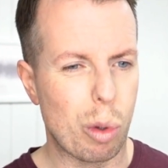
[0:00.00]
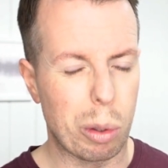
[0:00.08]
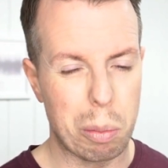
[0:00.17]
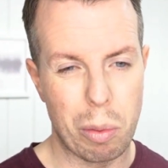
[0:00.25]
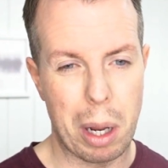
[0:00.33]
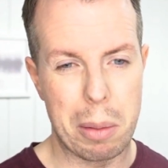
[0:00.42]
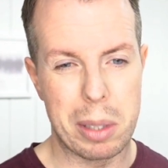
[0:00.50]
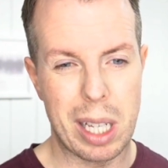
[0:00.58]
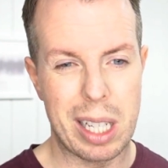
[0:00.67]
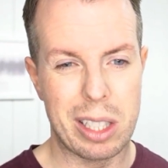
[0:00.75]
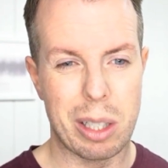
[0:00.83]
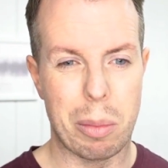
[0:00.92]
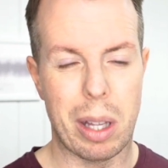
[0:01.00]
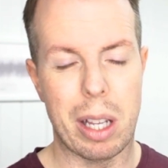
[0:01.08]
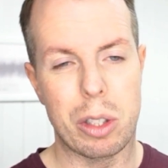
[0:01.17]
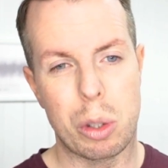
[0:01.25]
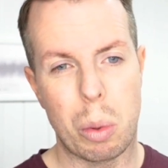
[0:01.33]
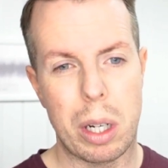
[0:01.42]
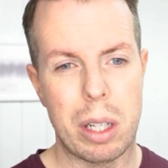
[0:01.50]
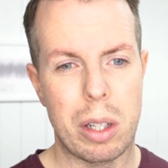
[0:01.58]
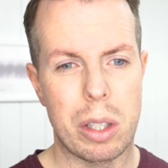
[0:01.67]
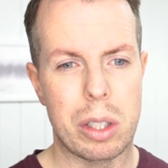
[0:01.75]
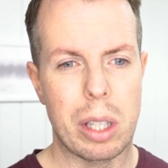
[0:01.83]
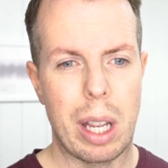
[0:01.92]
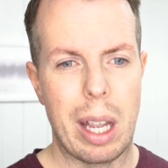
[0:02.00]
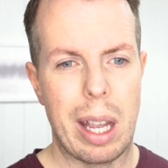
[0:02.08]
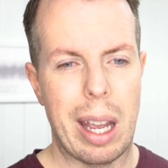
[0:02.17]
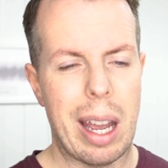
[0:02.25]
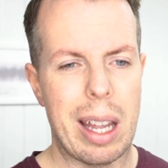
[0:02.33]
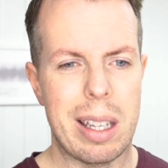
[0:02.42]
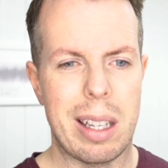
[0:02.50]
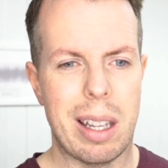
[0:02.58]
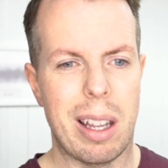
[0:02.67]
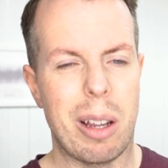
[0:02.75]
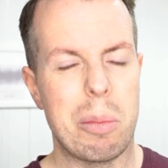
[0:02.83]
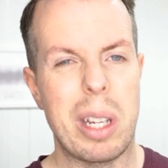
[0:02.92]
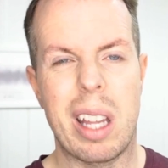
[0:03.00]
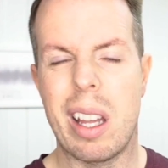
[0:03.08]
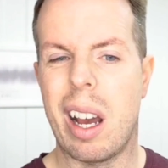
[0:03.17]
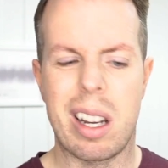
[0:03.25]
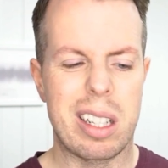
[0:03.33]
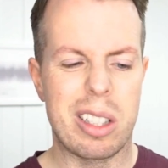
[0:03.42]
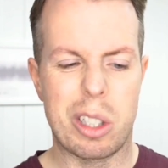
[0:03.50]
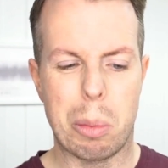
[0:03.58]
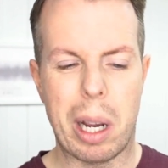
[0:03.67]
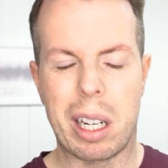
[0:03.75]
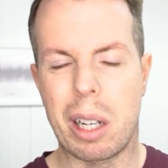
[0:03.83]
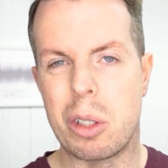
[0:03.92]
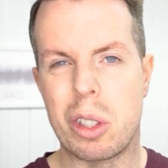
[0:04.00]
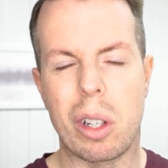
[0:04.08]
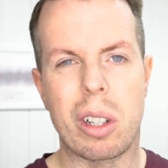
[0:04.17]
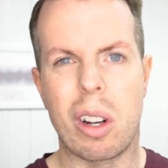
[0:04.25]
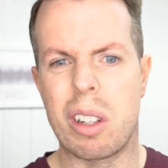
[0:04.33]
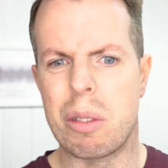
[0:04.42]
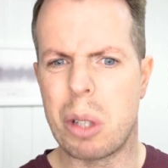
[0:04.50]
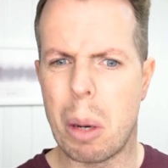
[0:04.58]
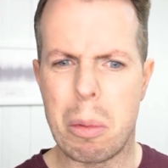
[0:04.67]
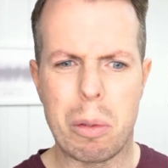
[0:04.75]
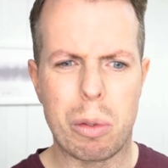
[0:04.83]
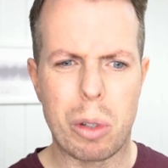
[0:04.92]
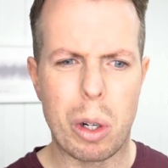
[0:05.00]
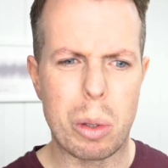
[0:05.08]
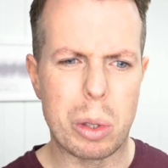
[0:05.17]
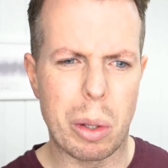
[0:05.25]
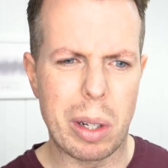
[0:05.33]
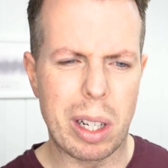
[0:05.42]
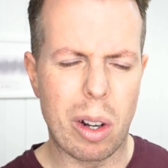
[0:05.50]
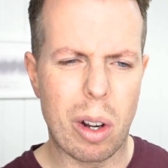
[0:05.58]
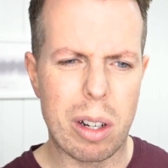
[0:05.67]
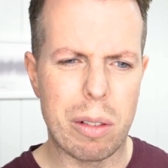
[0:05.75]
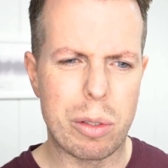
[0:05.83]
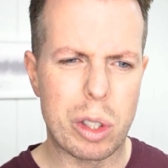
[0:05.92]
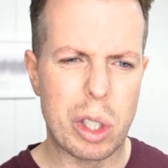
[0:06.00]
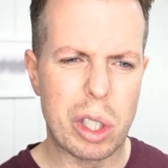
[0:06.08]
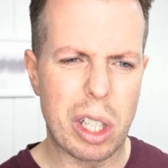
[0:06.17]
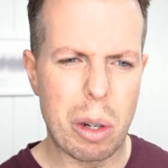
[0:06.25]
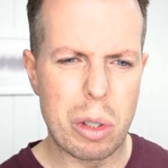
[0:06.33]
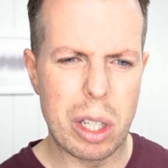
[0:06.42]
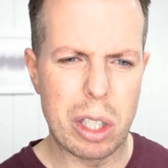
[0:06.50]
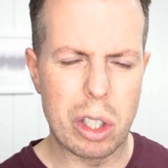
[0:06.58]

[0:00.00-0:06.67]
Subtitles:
maintains some of that sweetness, and yeah, the honey and tobacco start kind of coming through, so it kind of just goes in a